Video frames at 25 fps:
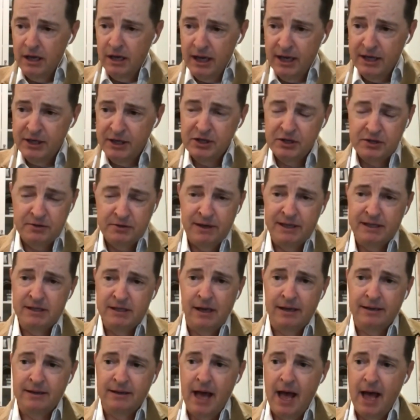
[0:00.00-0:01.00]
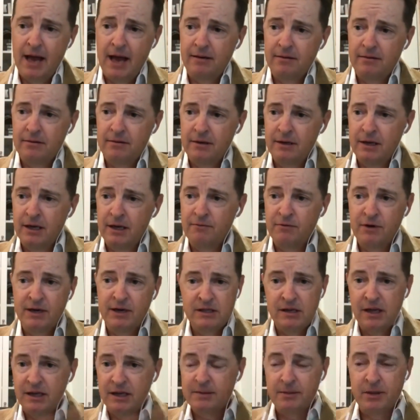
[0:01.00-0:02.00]
it just reads like that. It
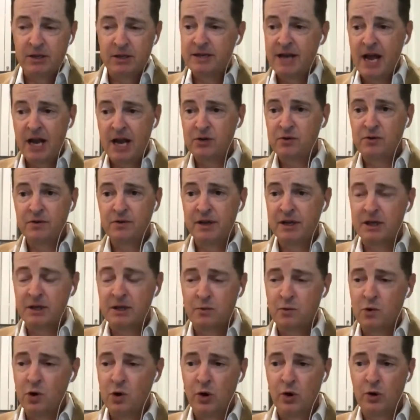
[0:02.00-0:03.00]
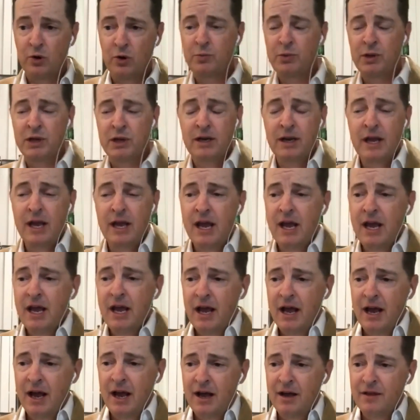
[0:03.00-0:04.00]
reads like the most natural thing in the world.
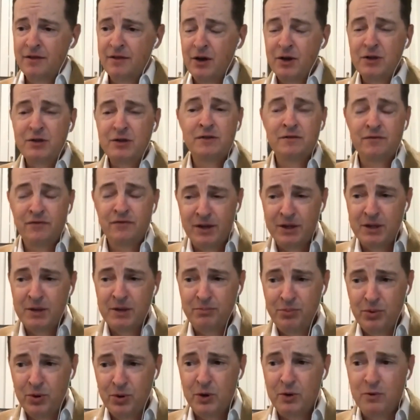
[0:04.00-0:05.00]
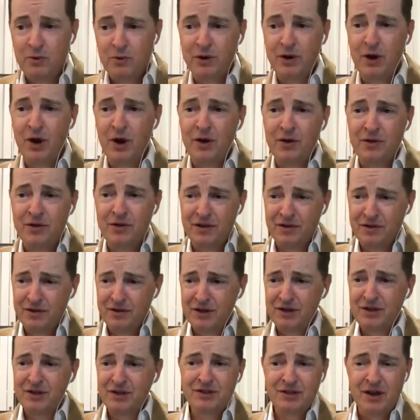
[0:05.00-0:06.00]
But those who've read the book will know that
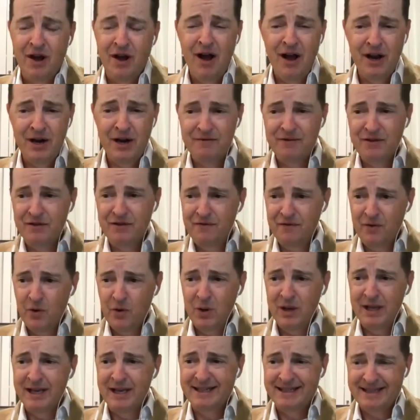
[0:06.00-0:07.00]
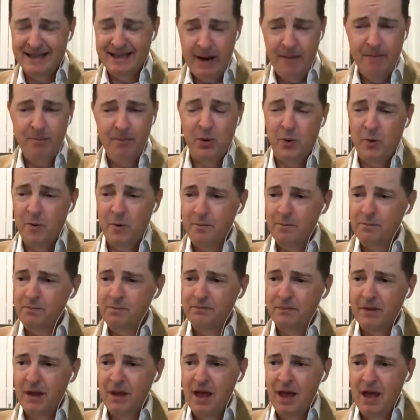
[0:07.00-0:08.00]
the design of the falling temple,
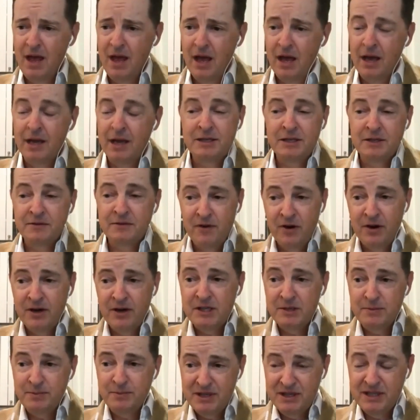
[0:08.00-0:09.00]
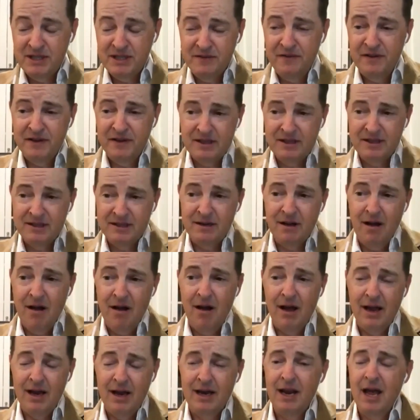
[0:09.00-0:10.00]
it's a very specific
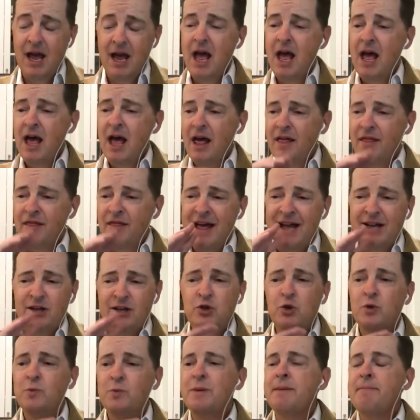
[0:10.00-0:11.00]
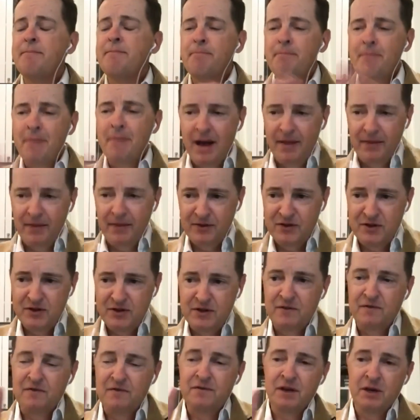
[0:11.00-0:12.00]
design. That took me months
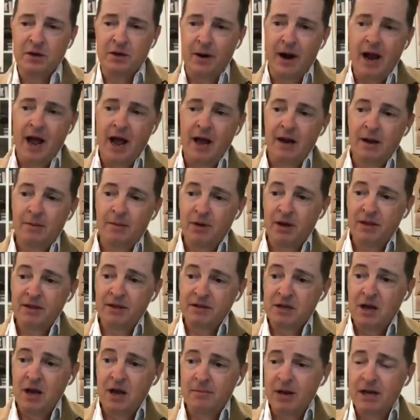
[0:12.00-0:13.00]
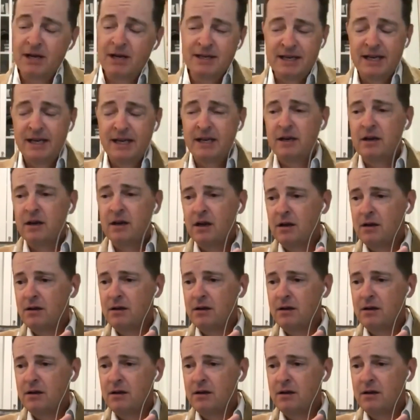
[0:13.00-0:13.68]
to figure out. And by the time I did,